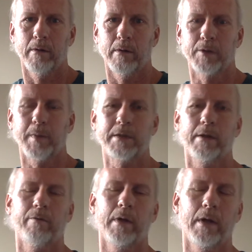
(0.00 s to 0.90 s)
And especially
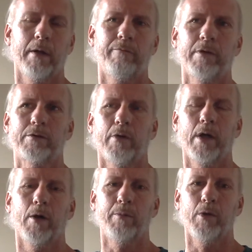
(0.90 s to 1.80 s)
if it's going to
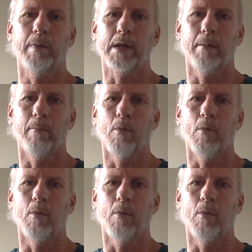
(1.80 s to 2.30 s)
help you become